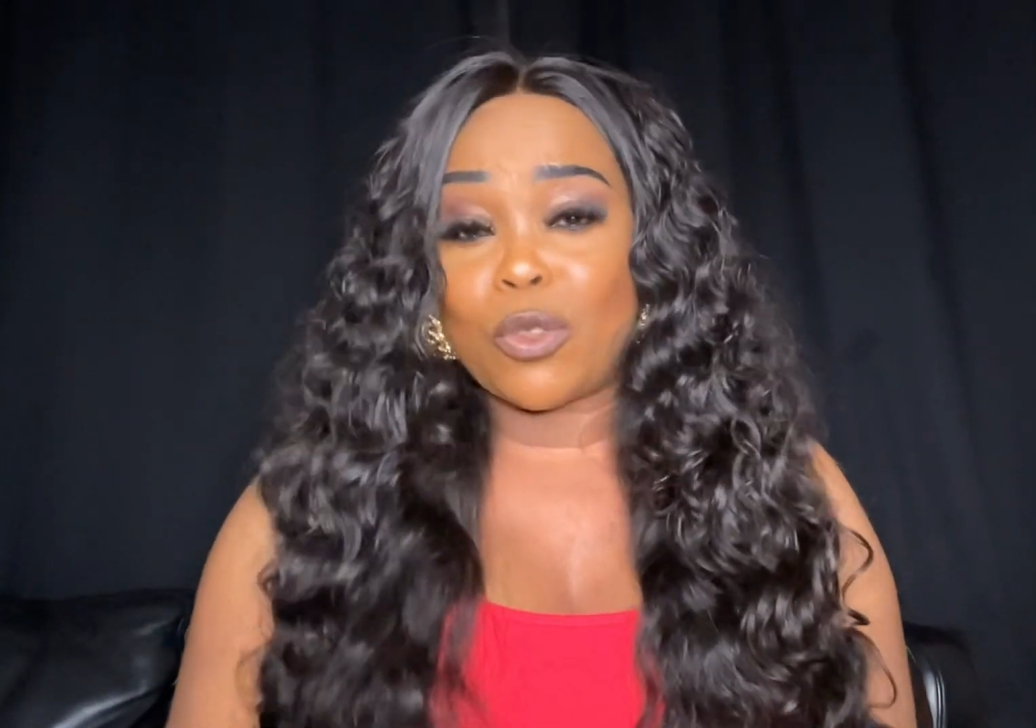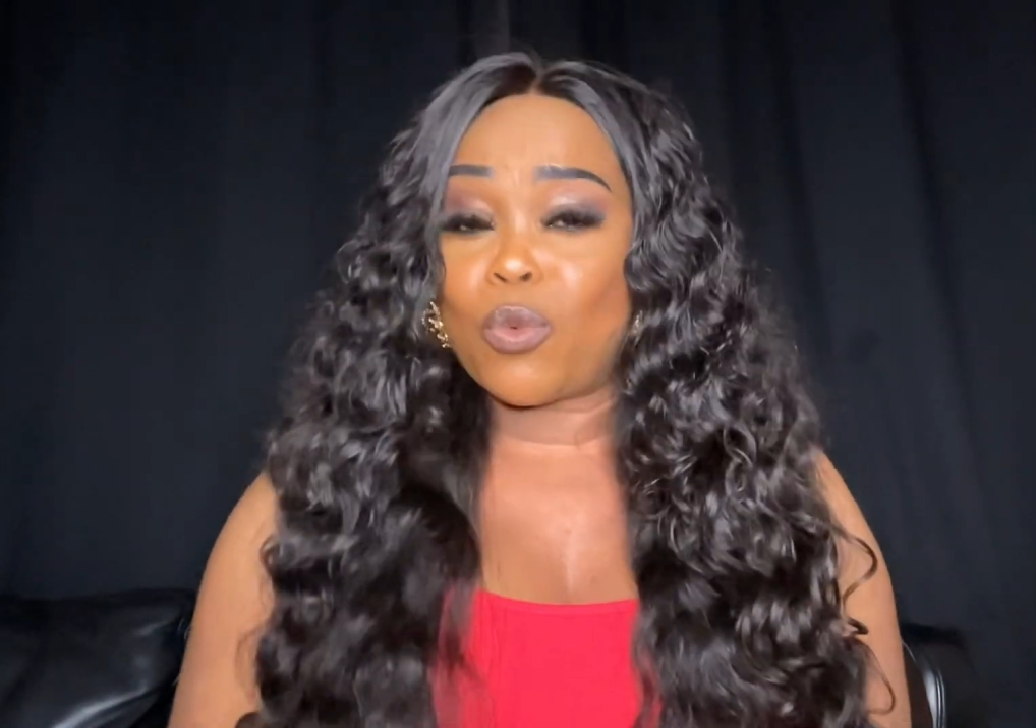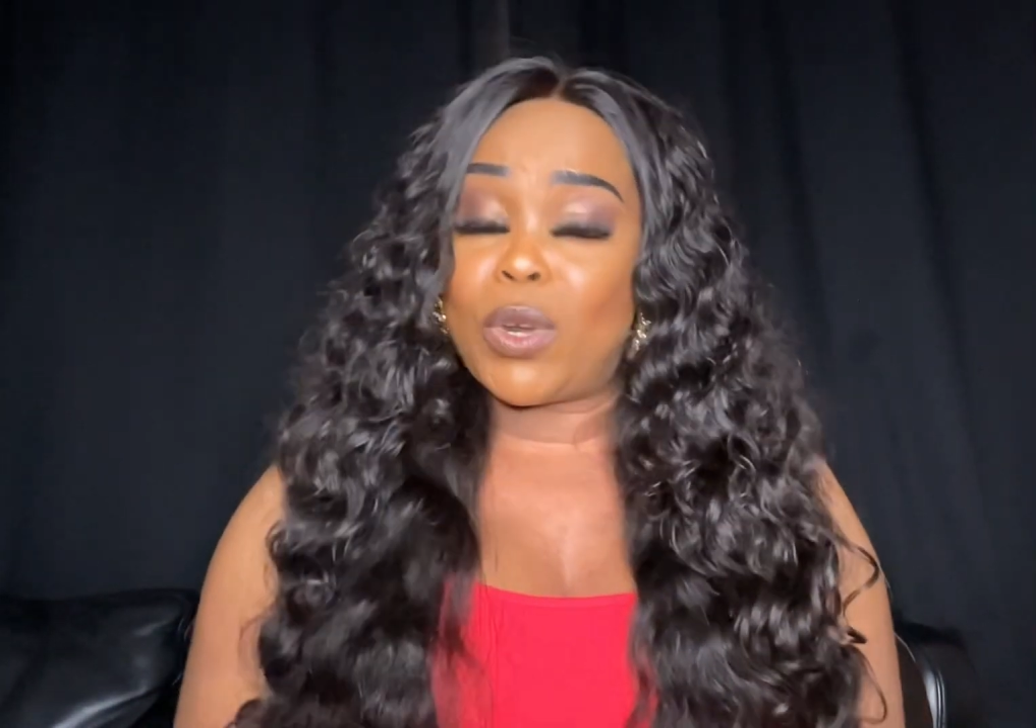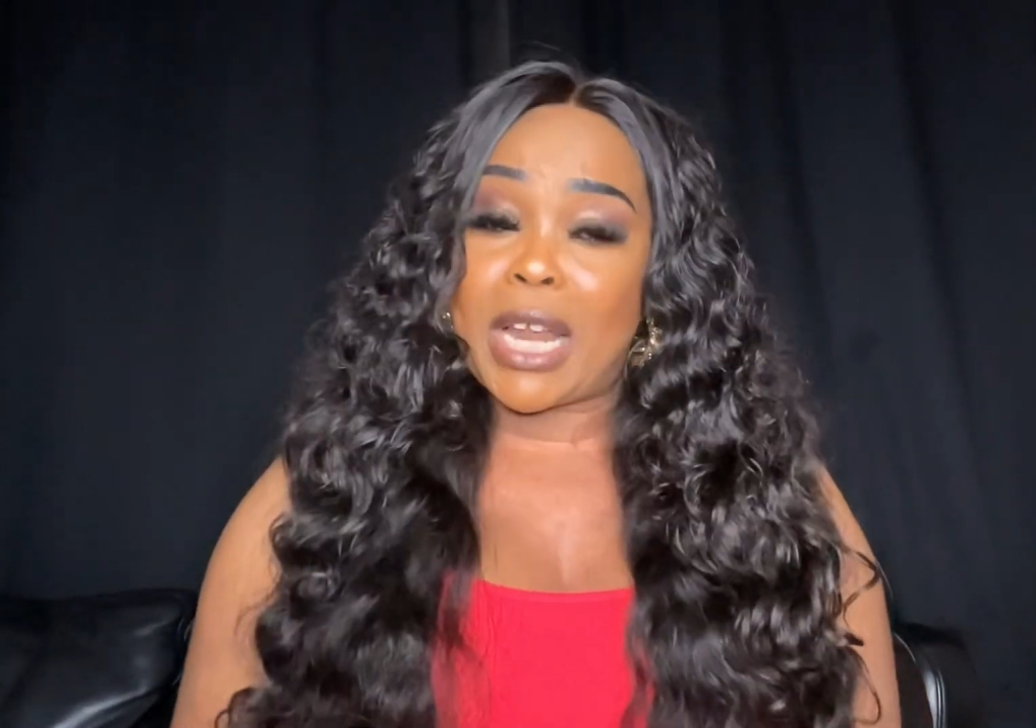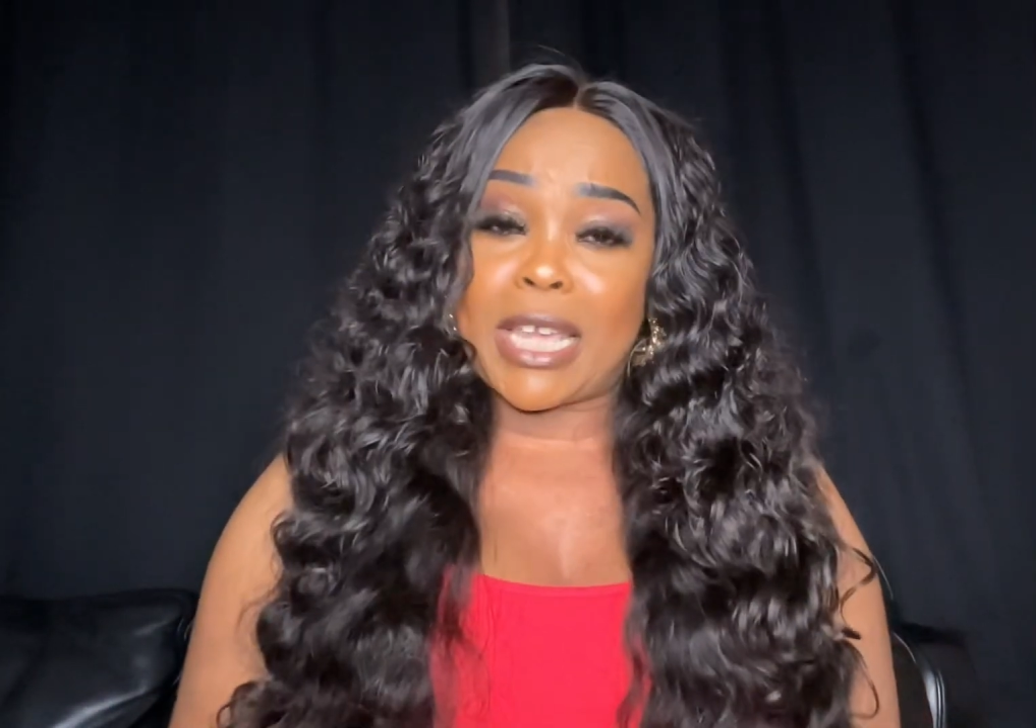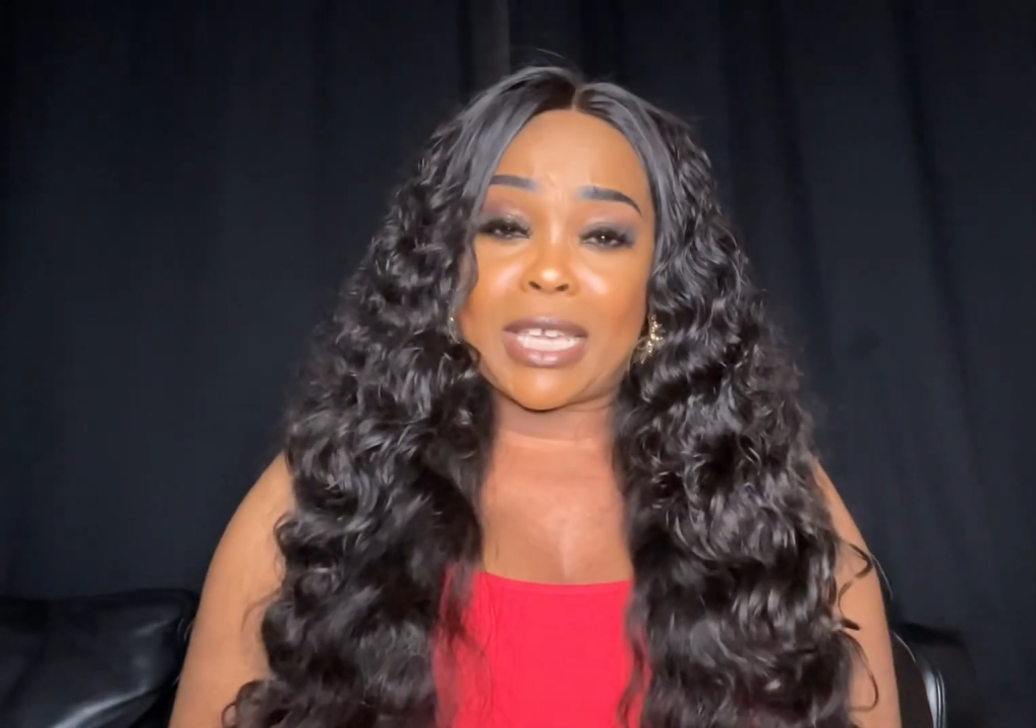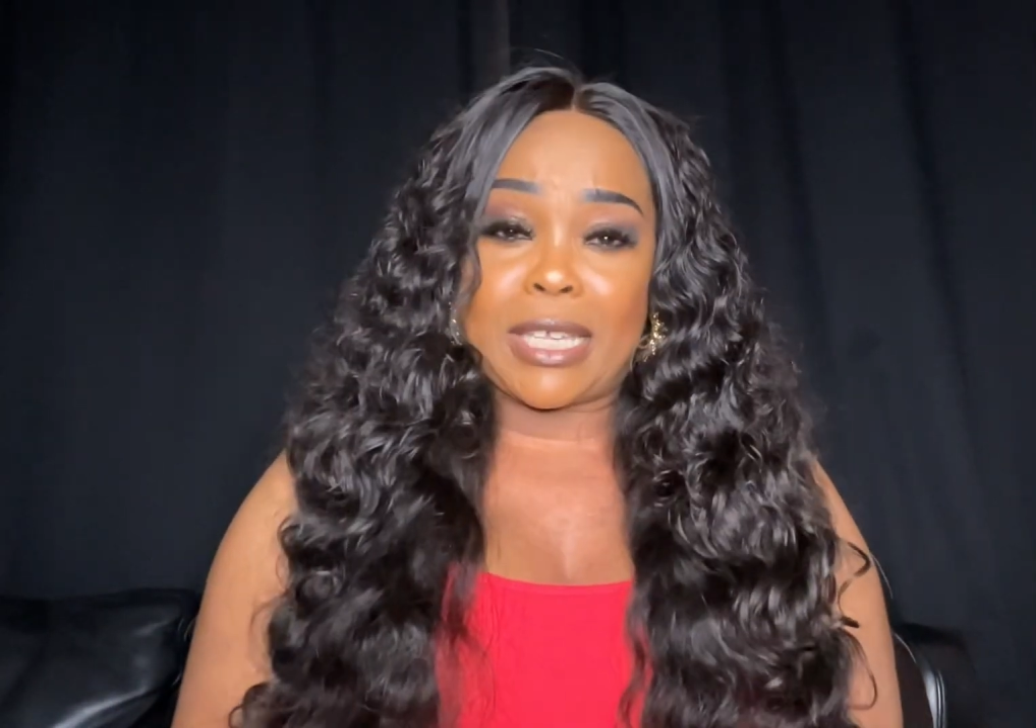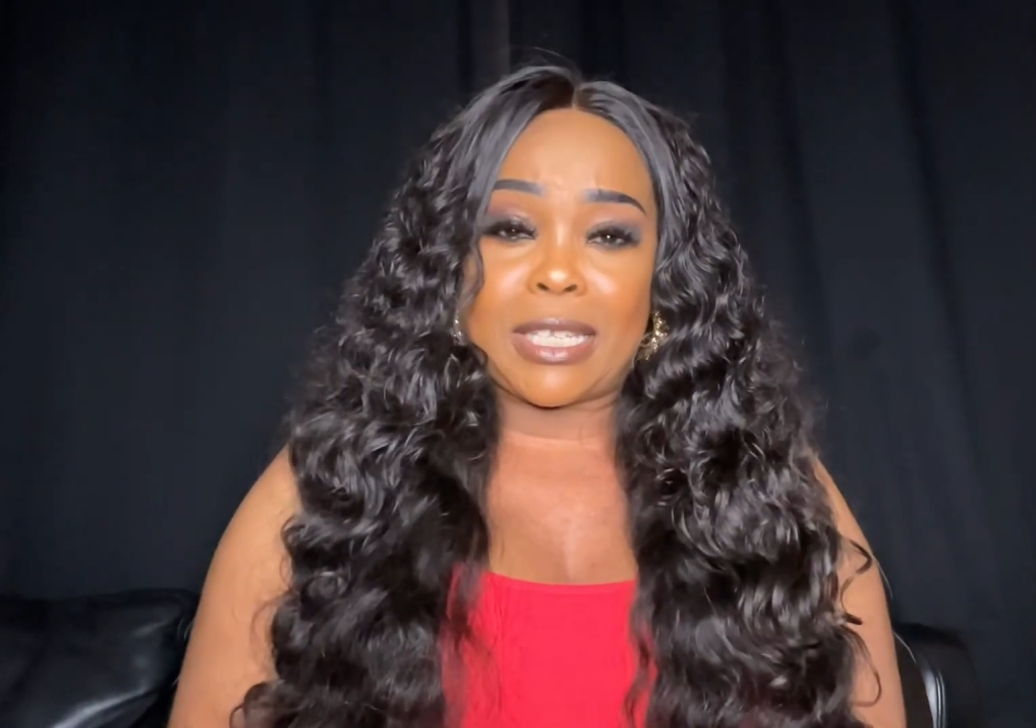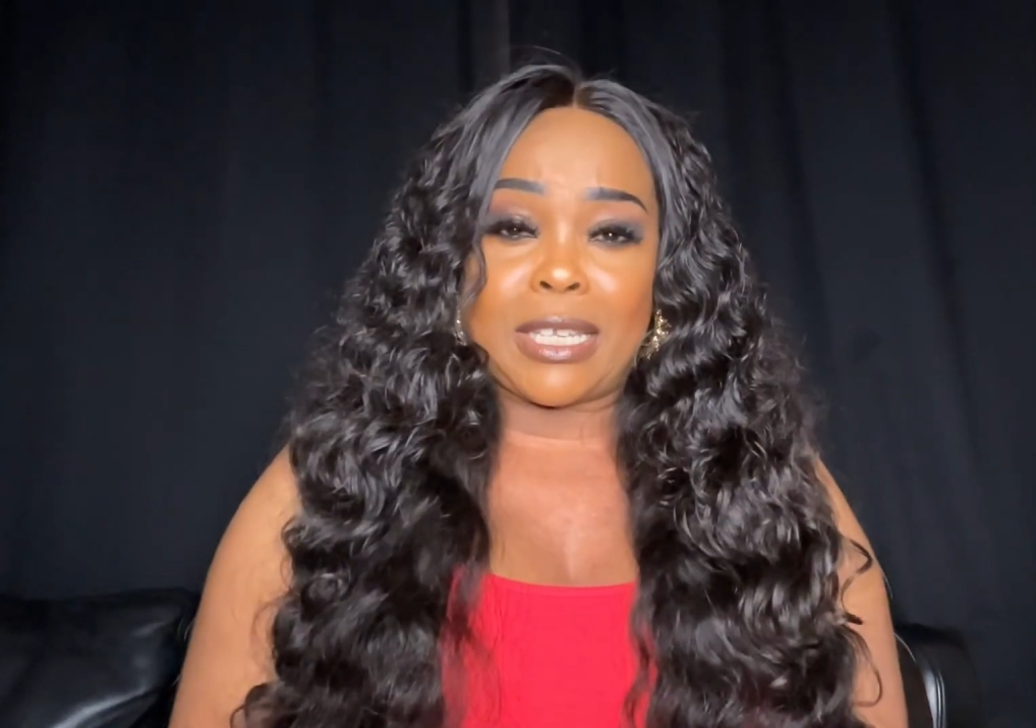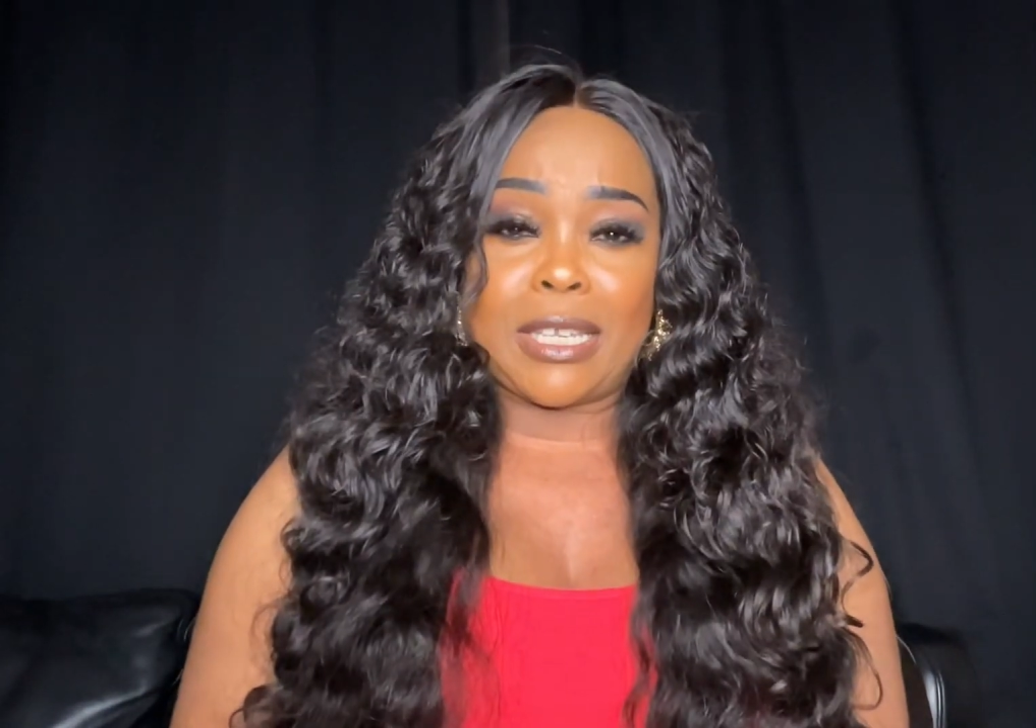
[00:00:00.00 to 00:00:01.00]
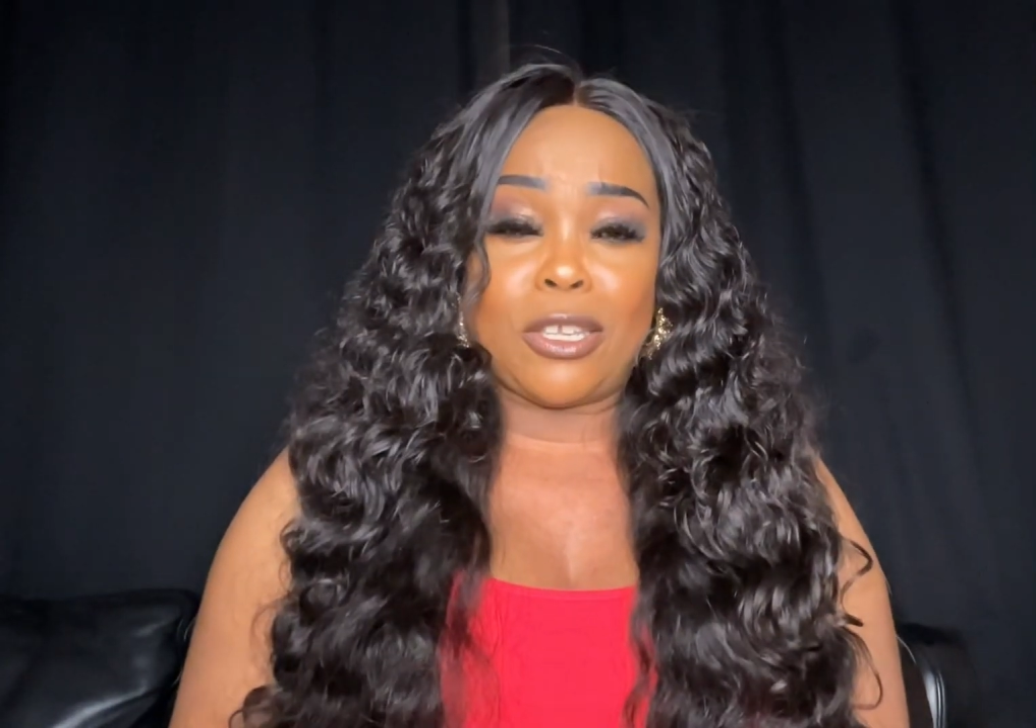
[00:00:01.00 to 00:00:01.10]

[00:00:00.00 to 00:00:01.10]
you wouldn't like it.